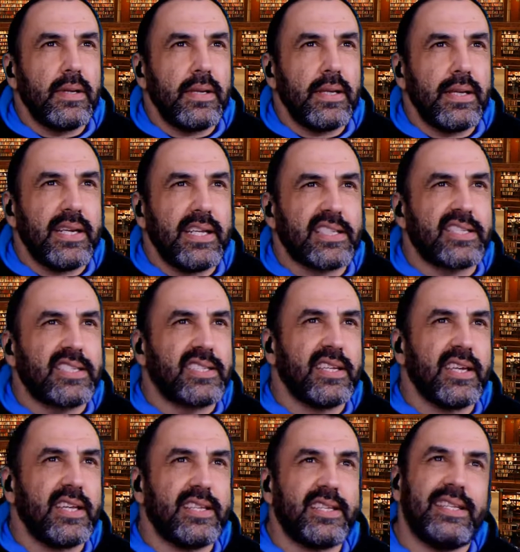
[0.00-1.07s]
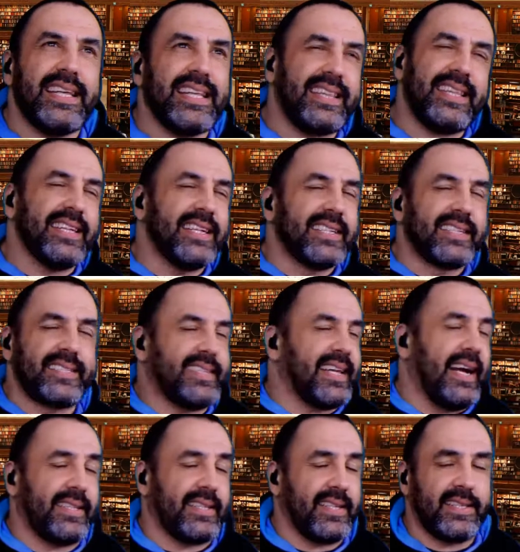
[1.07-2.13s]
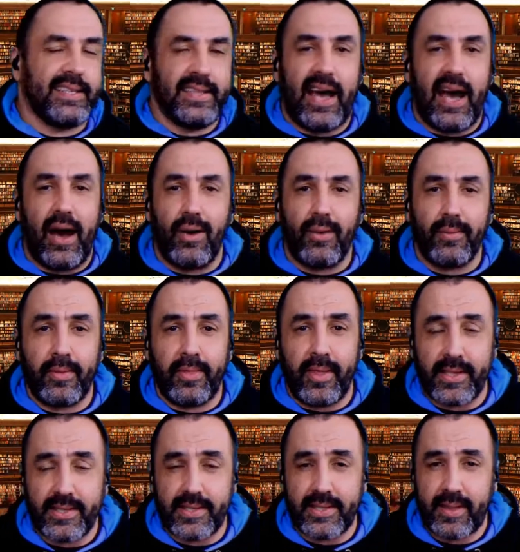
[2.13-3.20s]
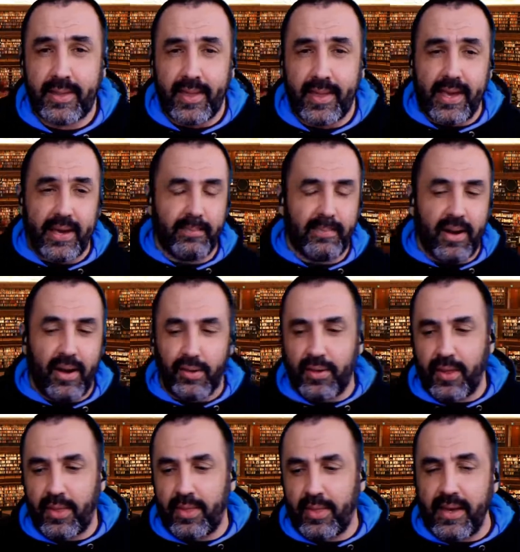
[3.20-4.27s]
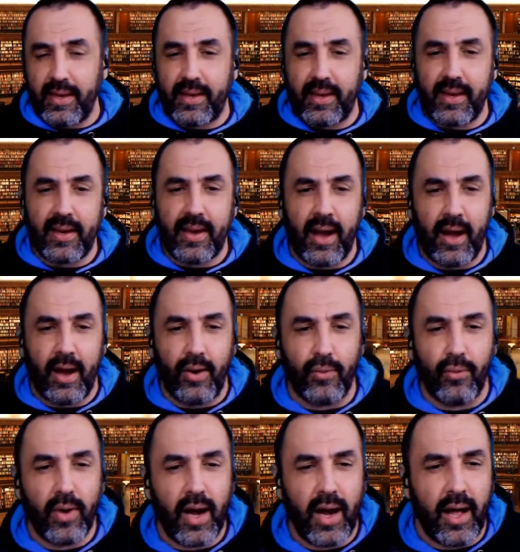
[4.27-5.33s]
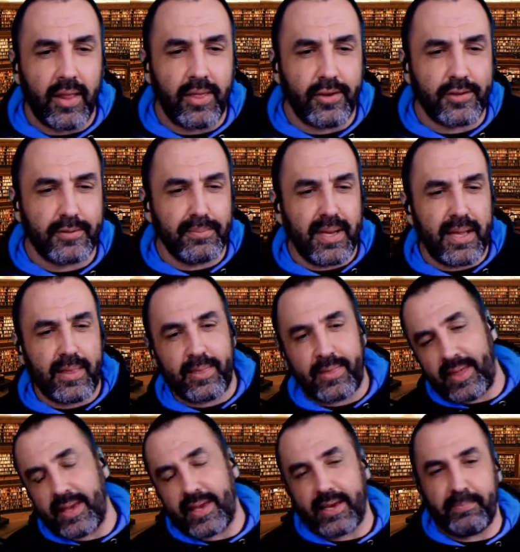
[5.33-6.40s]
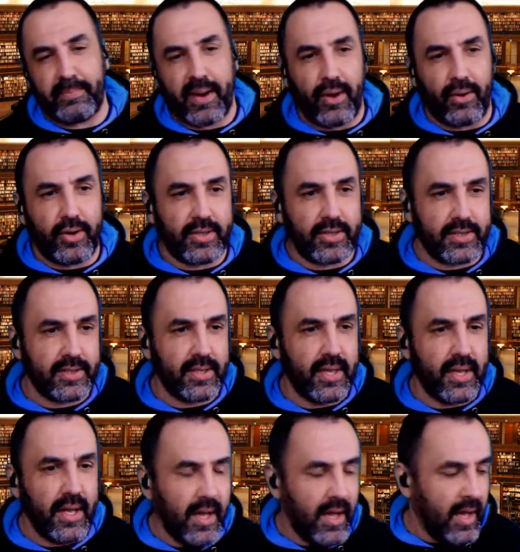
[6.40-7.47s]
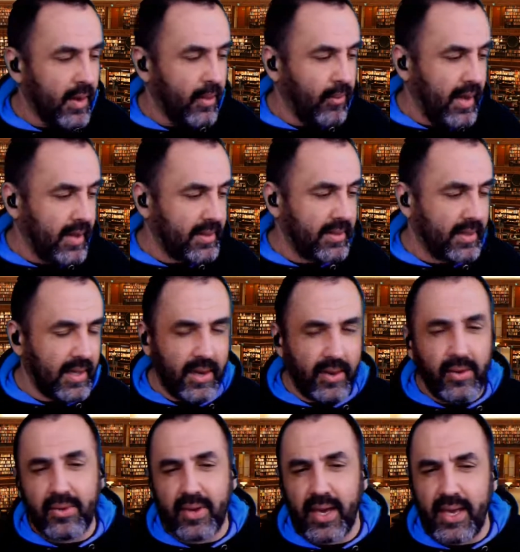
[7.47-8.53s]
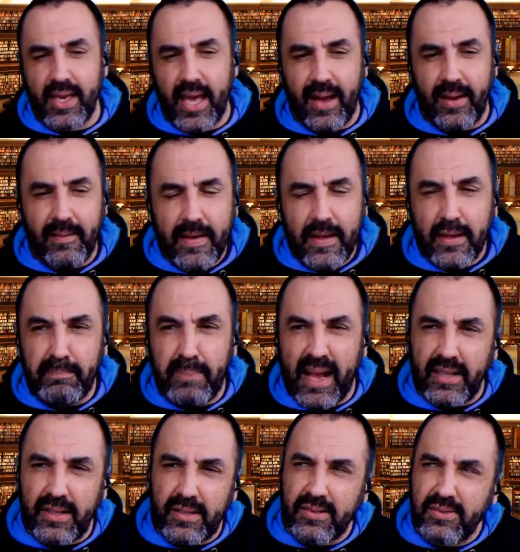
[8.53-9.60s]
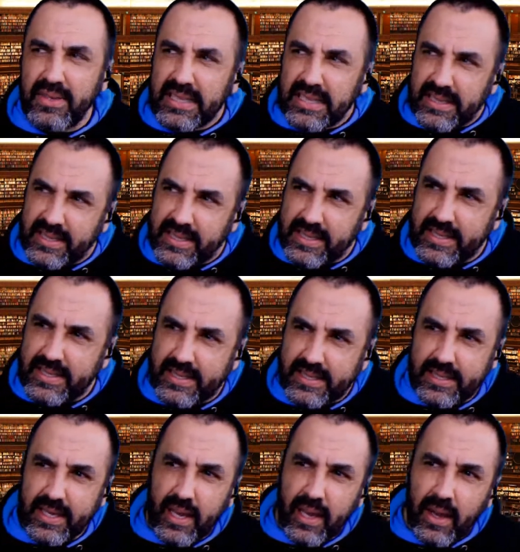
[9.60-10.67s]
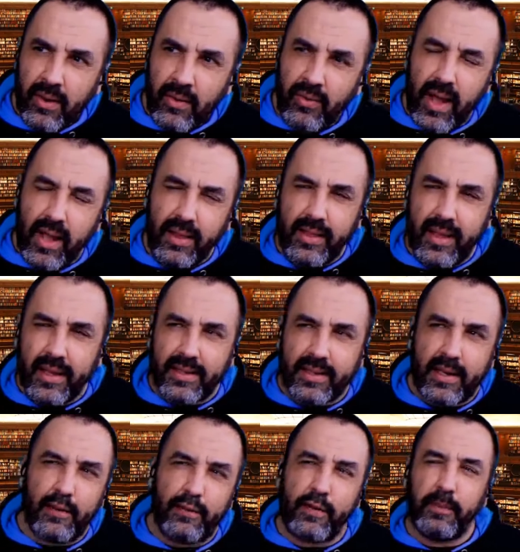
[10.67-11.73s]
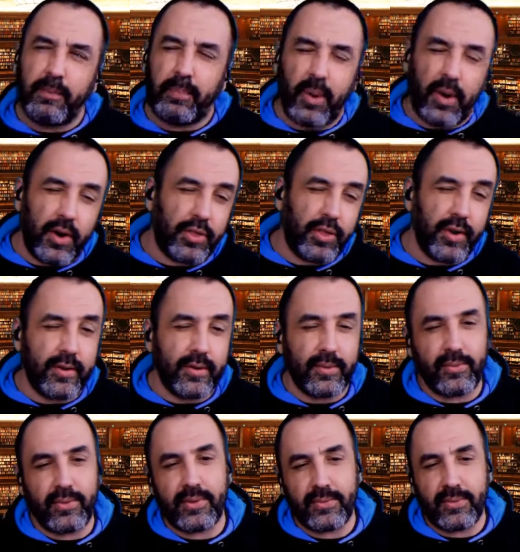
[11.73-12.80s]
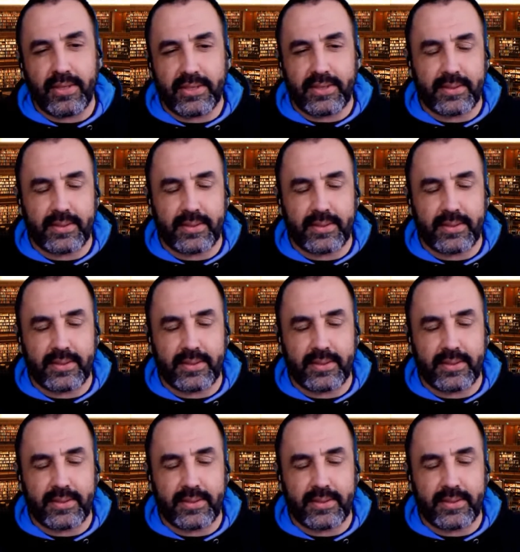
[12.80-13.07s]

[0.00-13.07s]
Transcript: it didn't started now, this thing about thinking how others may think about us, what okay, yeah, by doing this, what that given person will